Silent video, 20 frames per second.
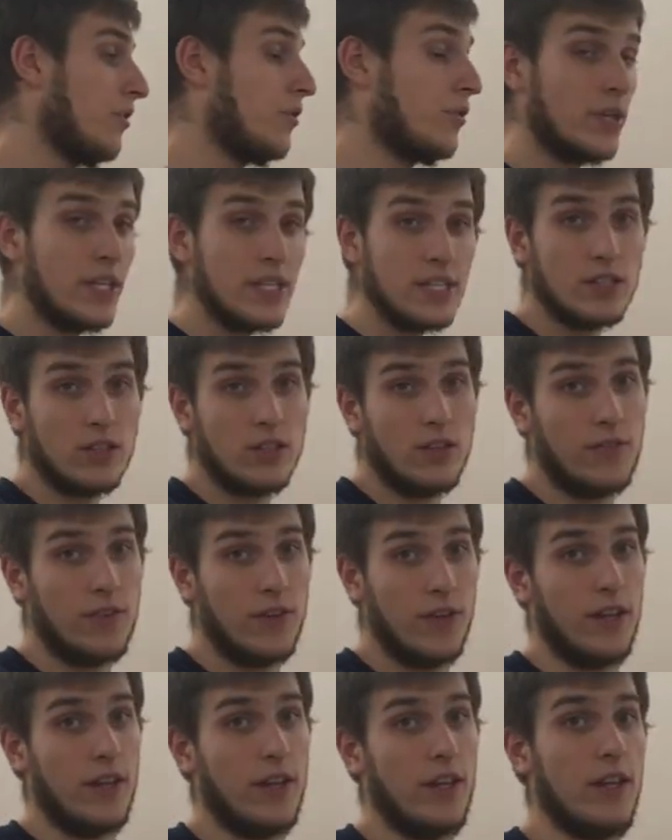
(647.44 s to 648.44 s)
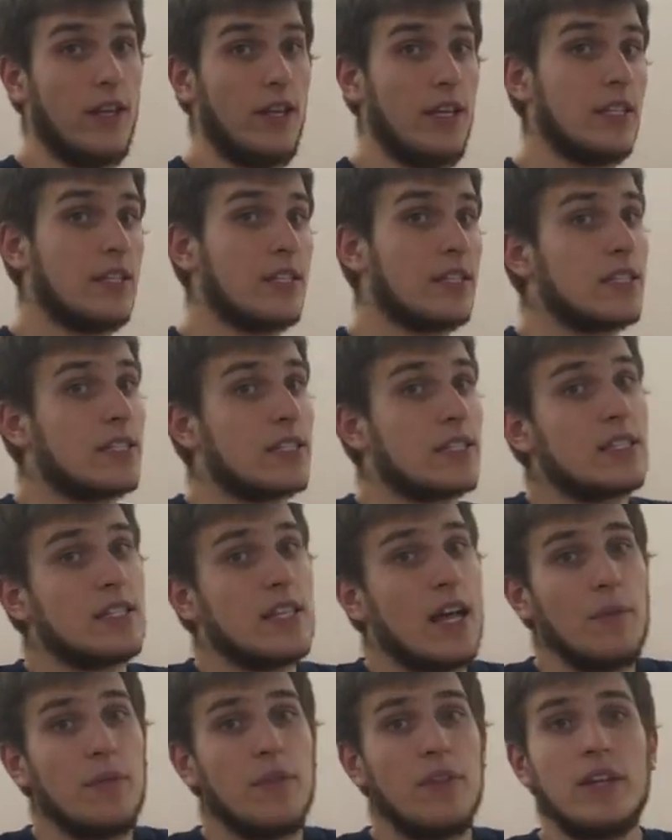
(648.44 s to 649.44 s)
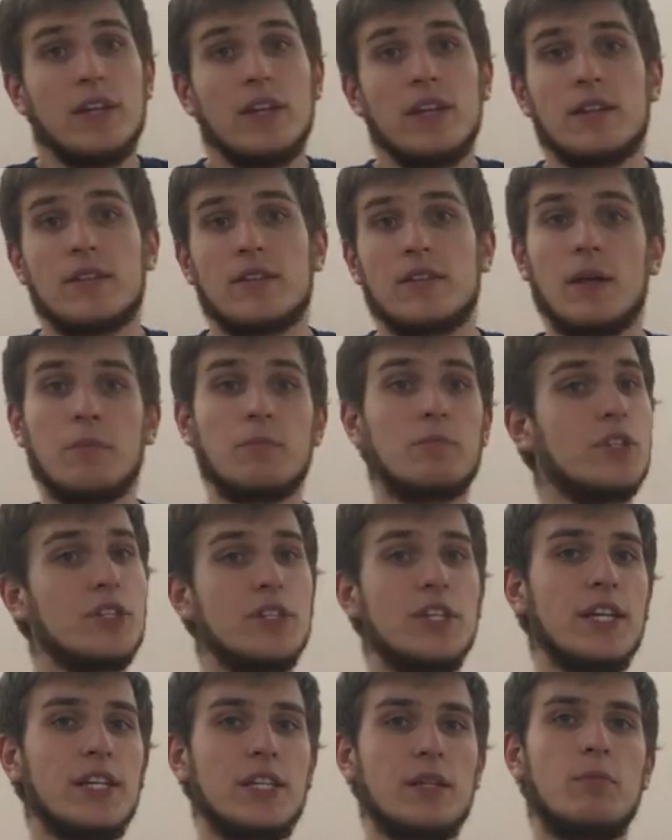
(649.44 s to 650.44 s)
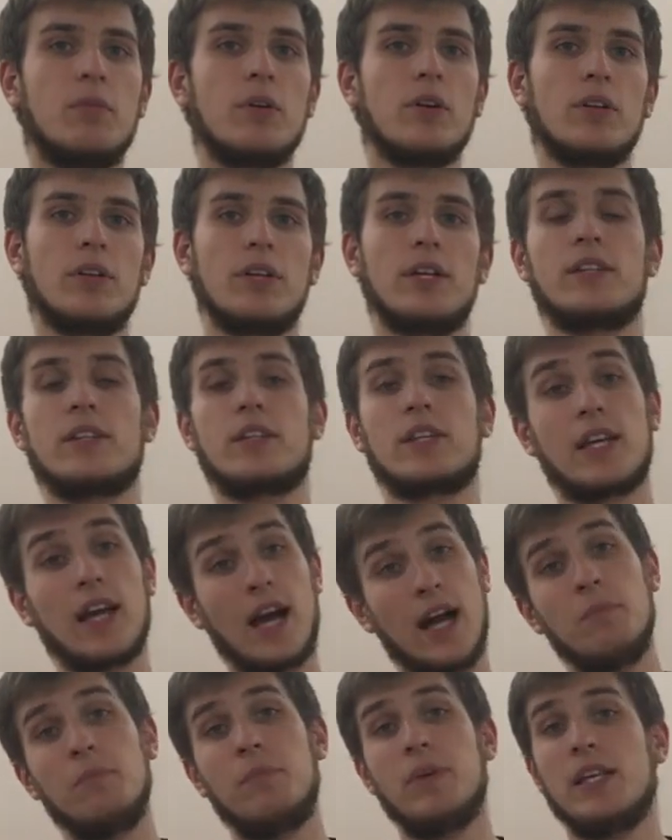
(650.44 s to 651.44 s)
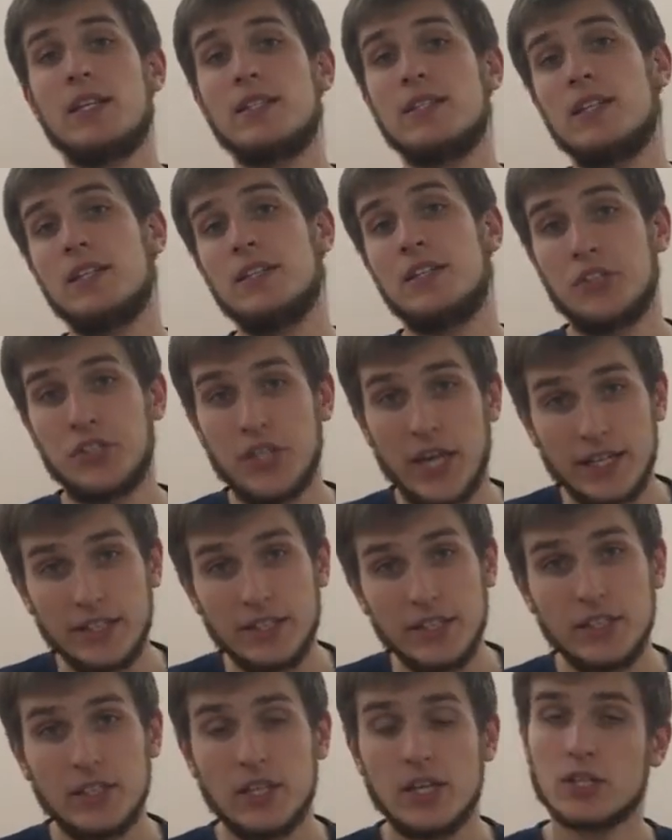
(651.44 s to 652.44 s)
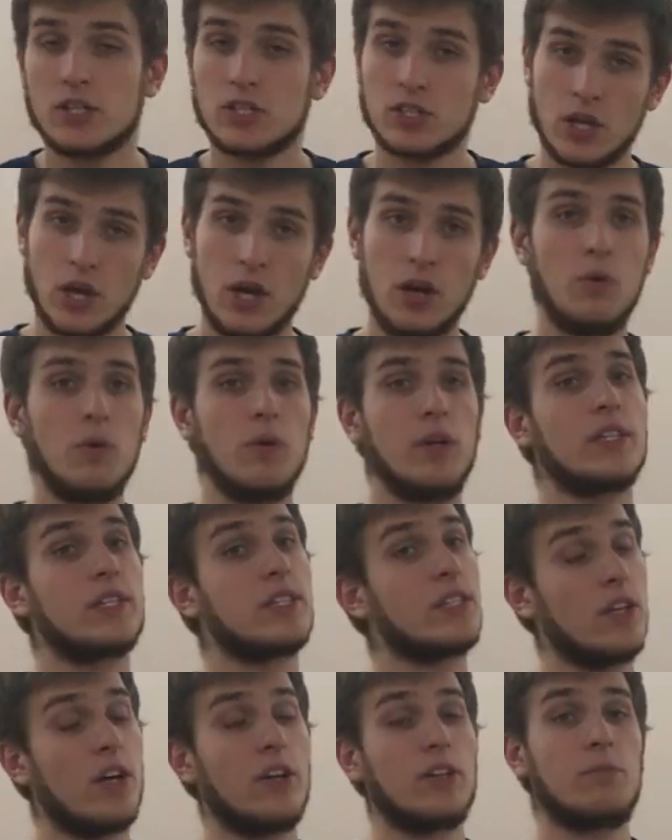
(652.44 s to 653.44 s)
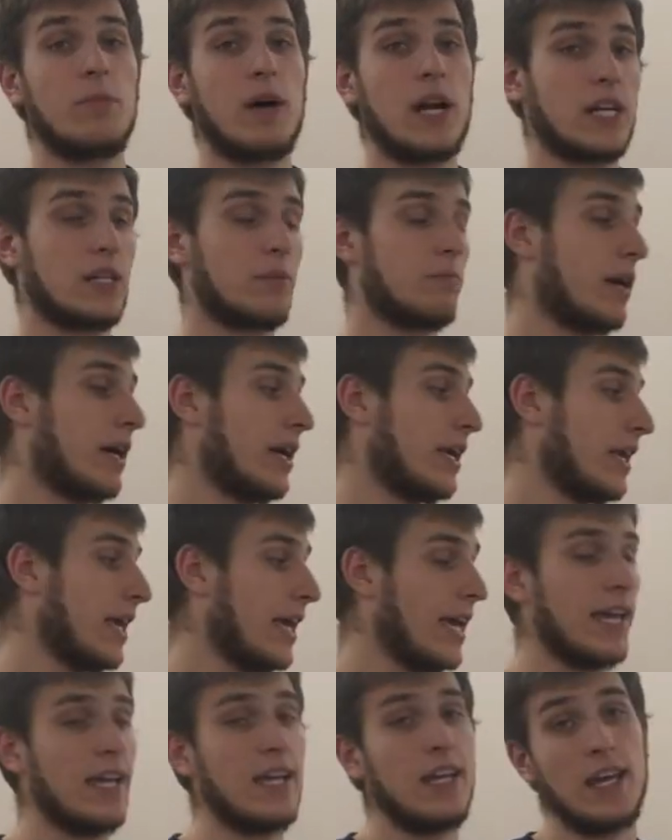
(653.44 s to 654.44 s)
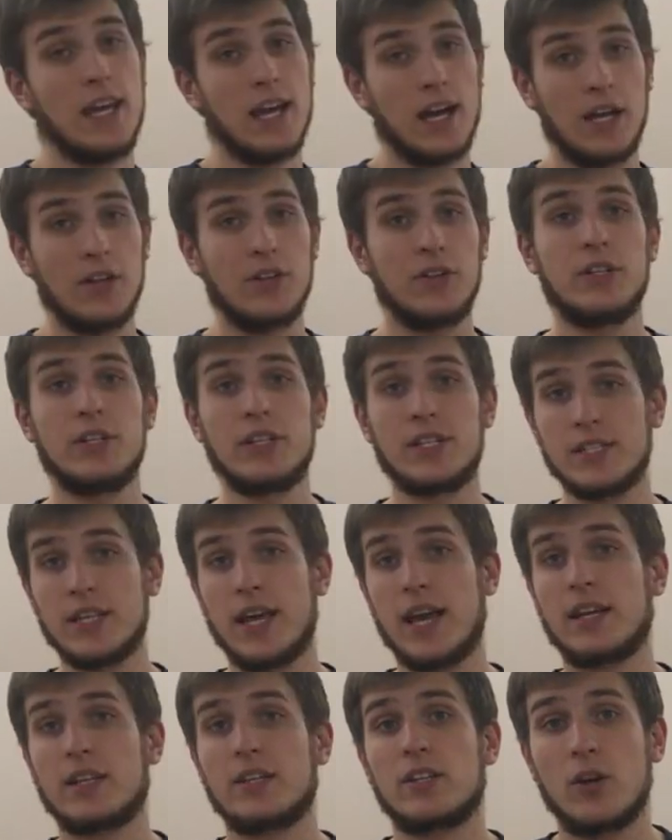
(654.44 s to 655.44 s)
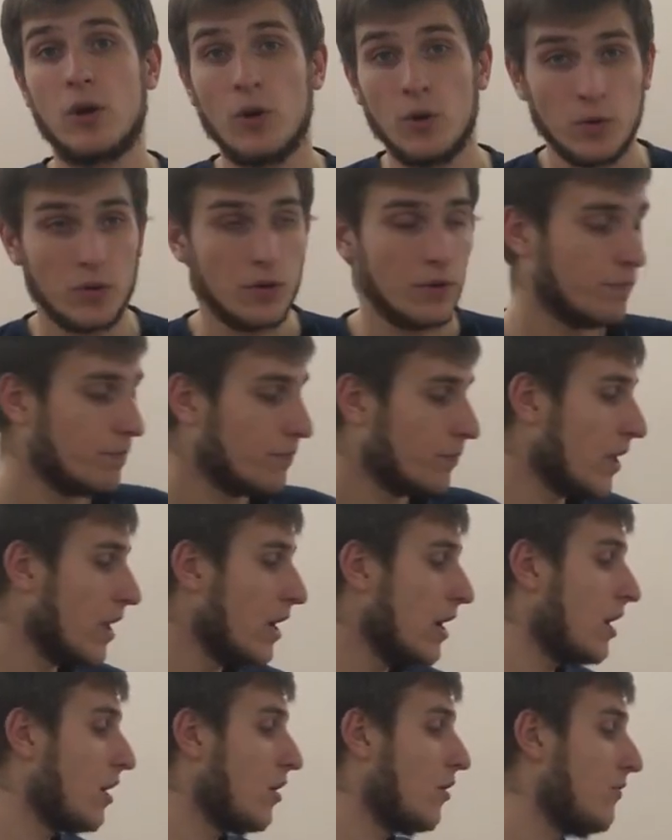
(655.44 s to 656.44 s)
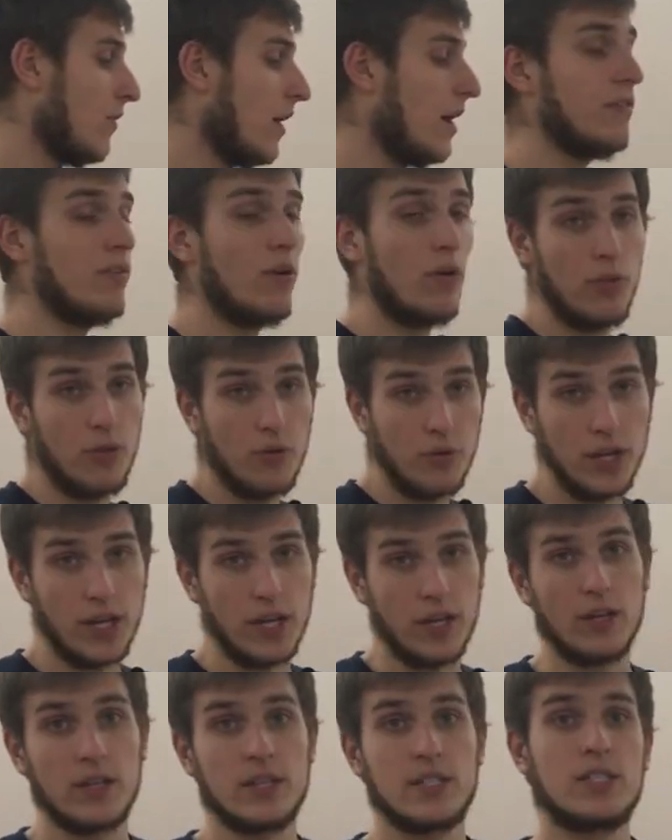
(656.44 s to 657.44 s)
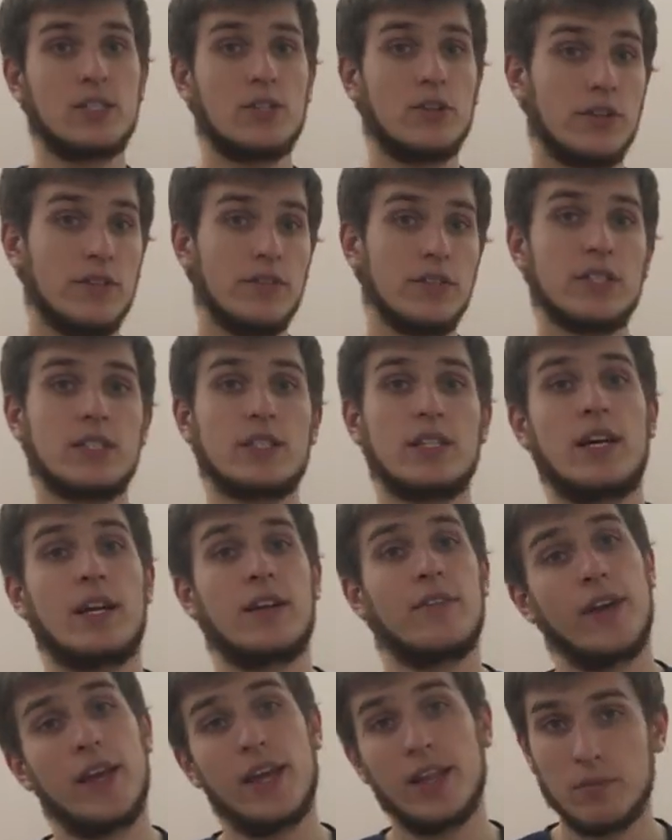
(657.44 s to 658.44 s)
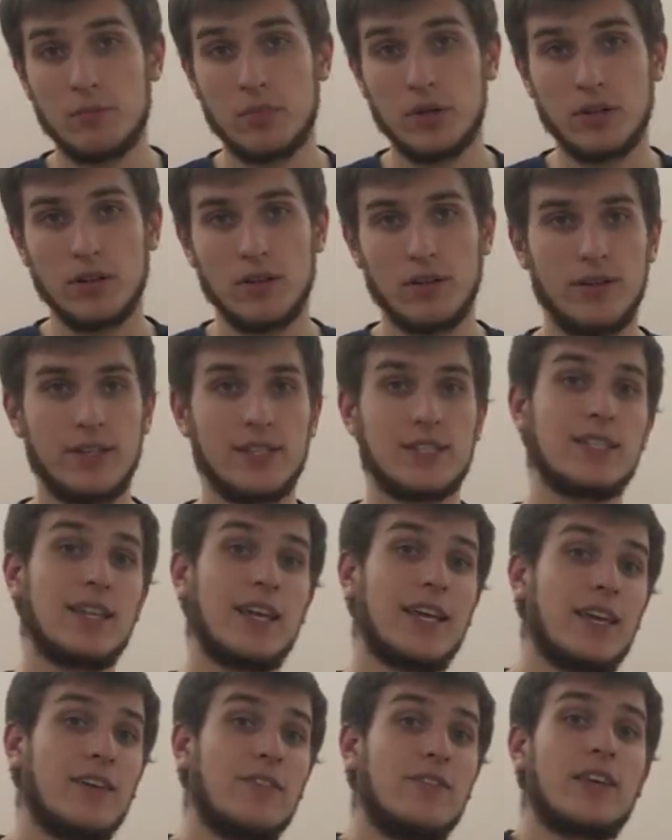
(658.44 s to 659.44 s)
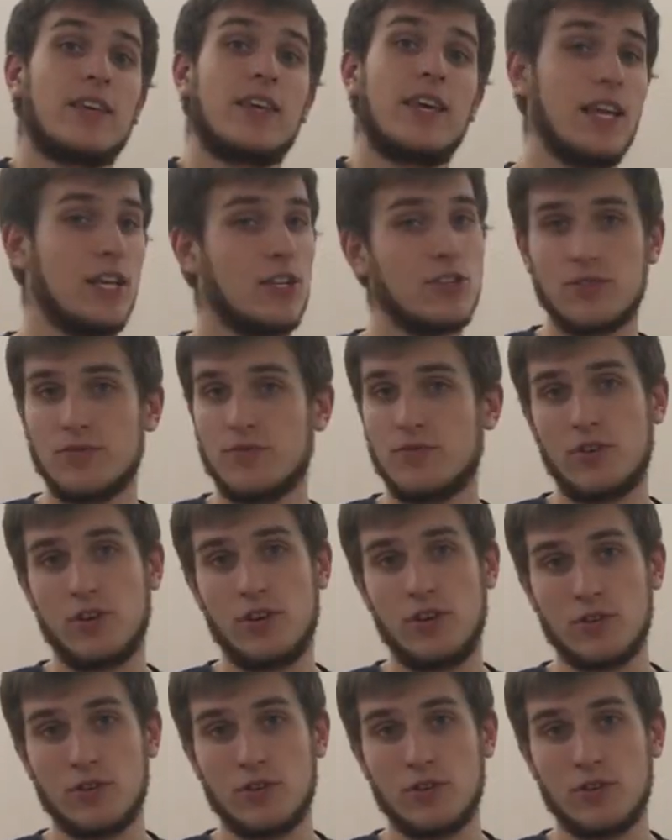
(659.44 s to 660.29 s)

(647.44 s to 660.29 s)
The reason of it, it's something unpredictable. It can't be easily detected, so it's not marked by any other exact code. 503, service unavailable. It's like a vacation for